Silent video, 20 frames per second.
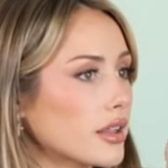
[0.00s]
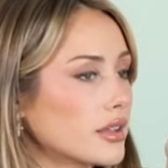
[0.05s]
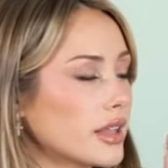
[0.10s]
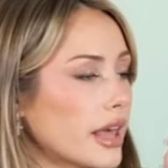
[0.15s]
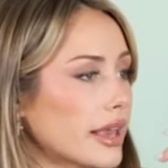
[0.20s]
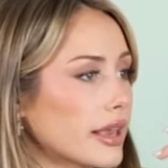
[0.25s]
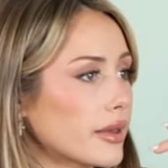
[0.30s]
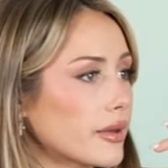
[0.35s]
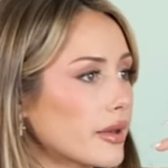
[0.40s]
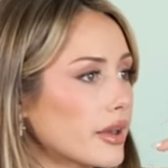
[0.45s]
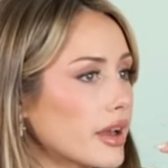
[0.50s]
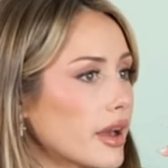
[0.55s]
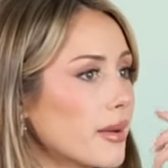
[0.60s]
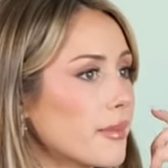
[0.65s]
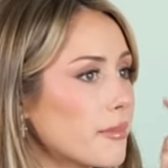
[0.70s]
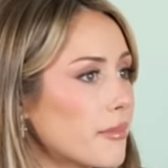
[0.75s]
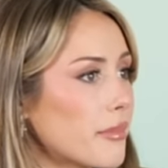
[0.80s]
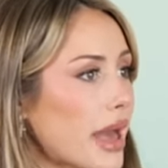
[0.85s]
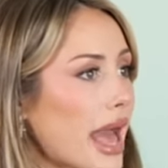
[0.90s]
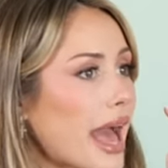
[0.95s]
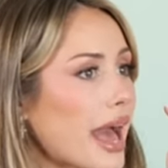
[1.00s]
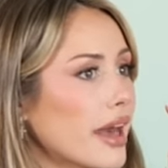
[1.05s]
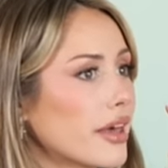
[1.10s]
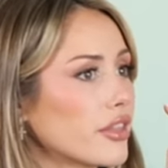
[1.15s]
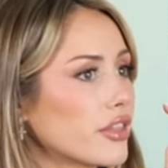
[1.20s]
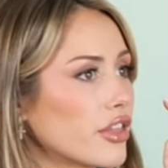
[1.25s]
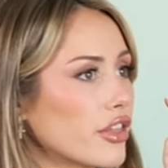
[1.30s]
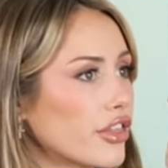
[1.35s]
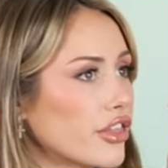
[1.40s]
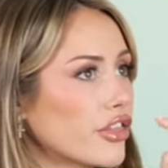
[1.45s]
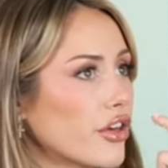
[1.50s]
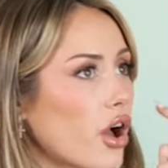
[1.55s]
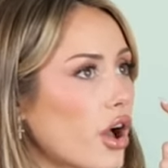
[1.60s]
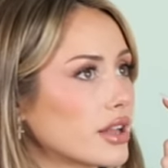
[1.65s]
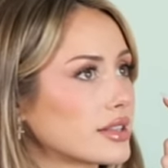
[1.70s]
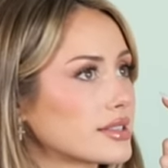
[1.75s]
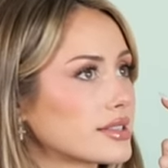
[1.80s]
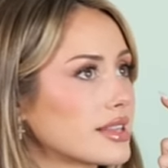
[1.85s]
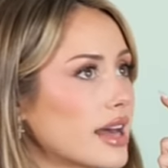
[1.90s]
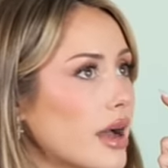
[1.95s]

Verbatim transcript: like combat the thoughts